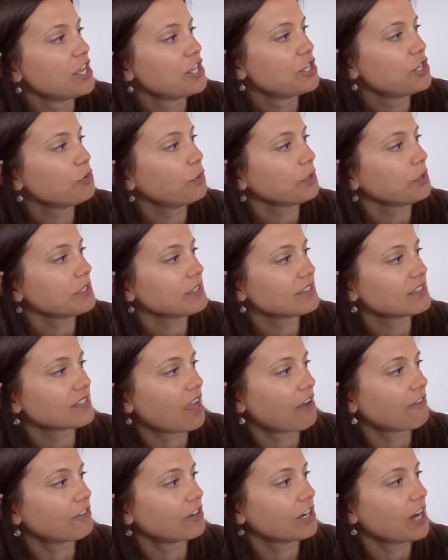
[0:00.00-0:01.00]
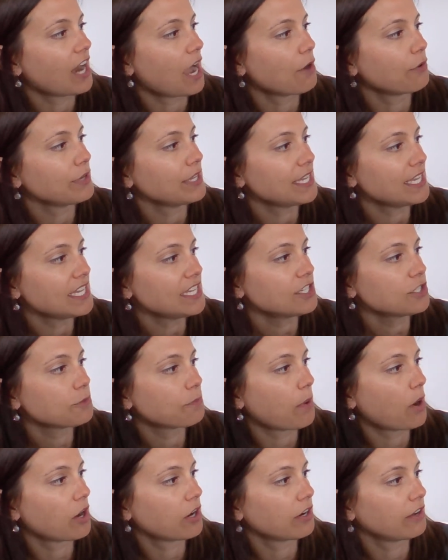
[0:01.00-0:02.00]
You will discover how each
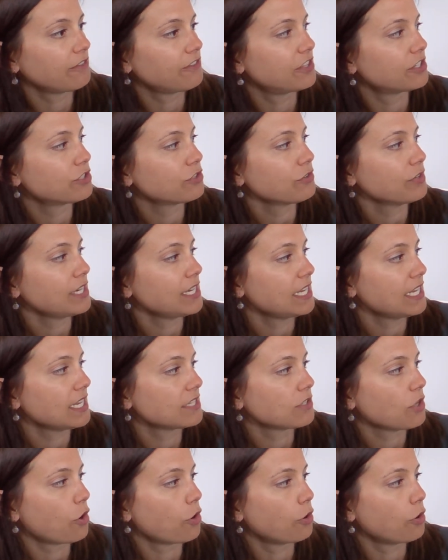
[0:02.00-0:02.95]
part of the tree is